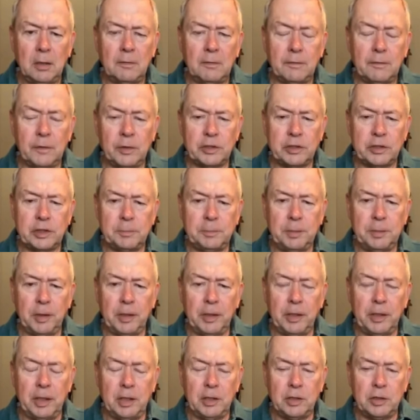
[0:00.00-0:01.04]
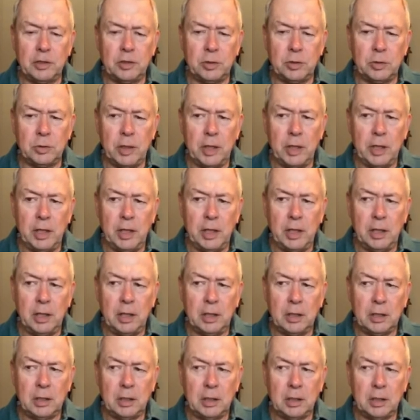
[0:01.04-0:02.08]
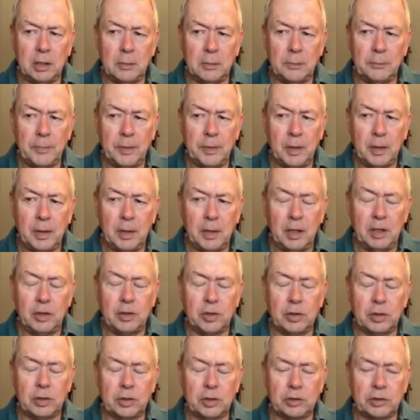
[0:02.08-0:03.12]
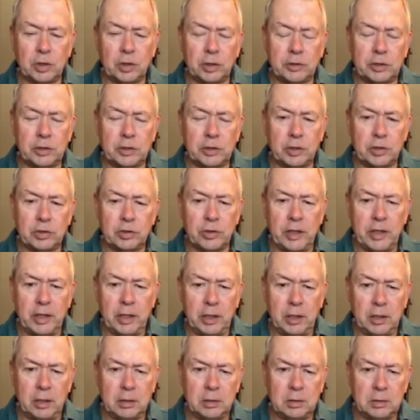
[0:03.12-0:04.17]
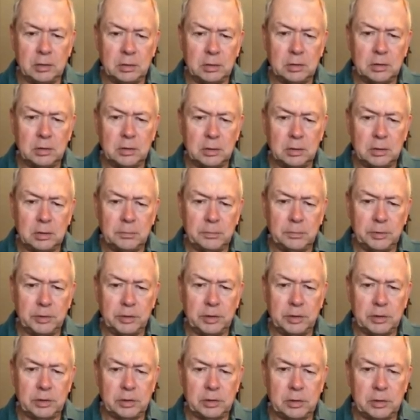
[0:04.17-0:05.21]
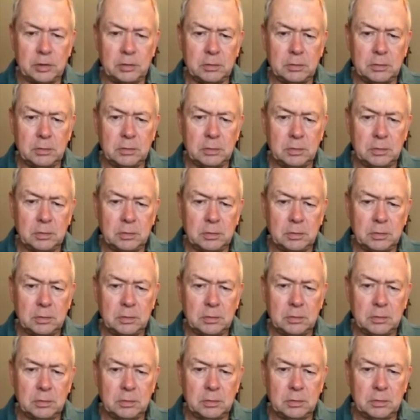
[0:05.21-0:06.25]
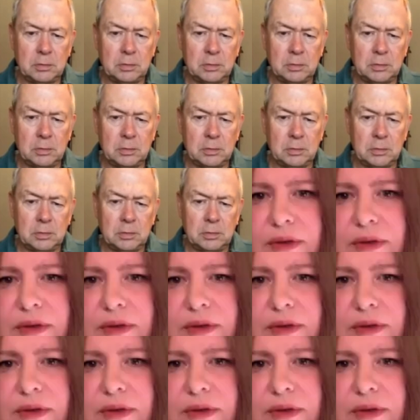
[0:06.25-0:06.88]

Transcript: versus build it into a internal consultant or training position. Yeah.